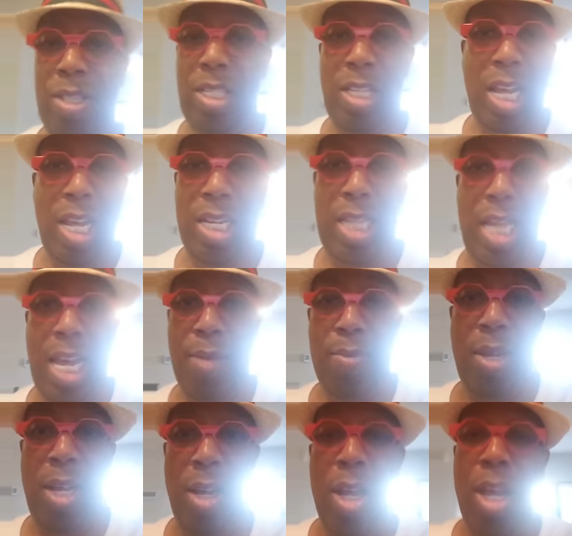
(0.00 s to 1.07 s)
sad
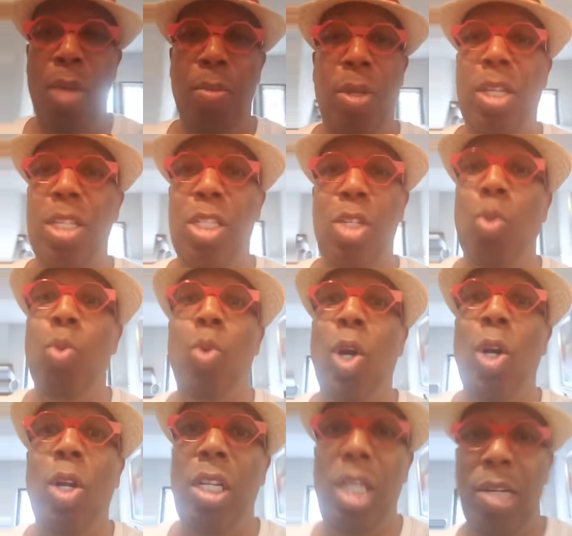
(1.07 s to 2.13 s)
time, y'all, because the
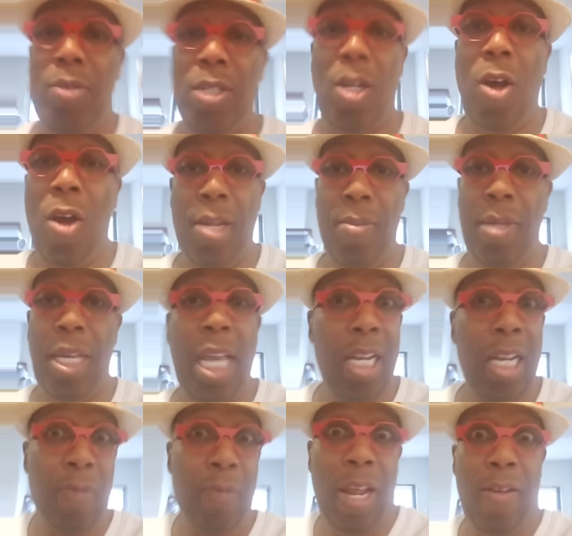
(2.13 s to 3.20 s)
world loves Cardi B, and
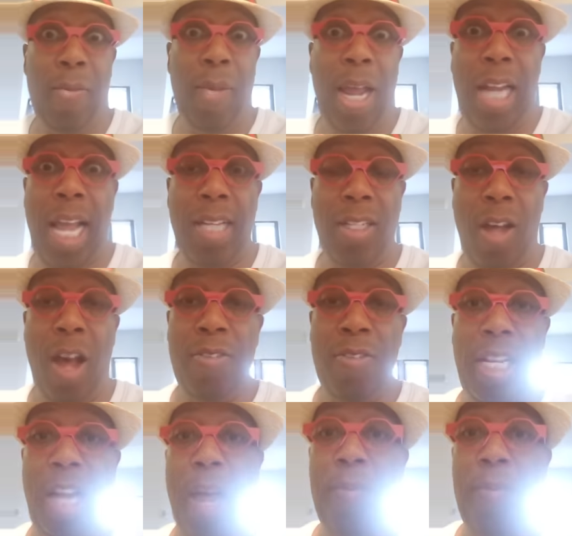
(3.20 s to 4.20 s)
everybody likes Offset.